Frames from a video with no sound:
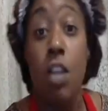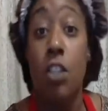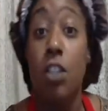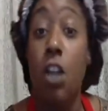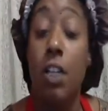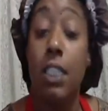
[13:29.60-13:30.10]

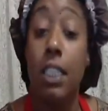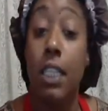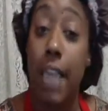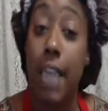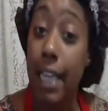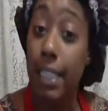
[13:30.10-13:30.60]
So
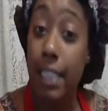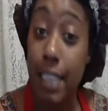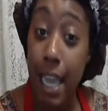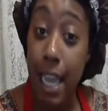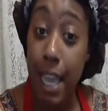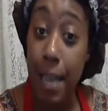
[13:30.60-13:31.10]
until next
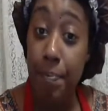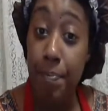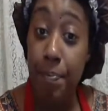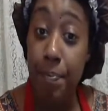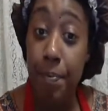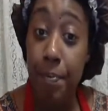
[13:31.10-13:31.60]

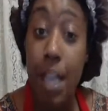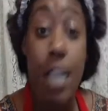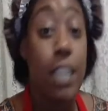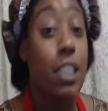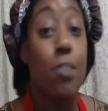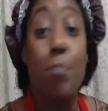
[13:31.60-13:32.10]
time,
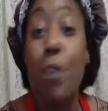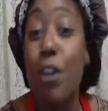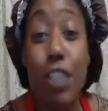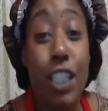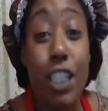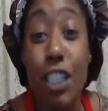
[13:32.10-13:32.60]

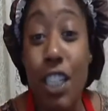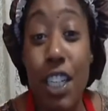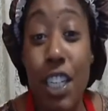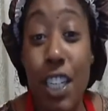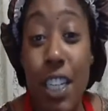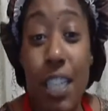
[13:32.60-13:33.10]
smoochie
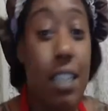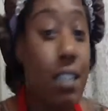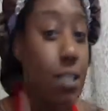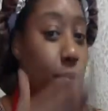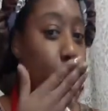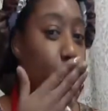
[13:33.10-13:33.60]

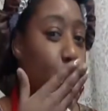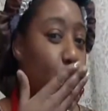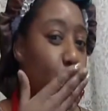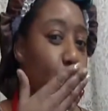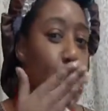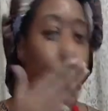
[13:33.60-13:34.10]
sugar.
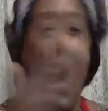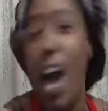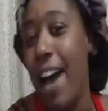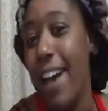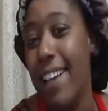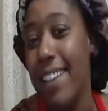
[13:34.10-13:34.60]

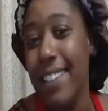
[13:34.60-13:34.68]
Mwah.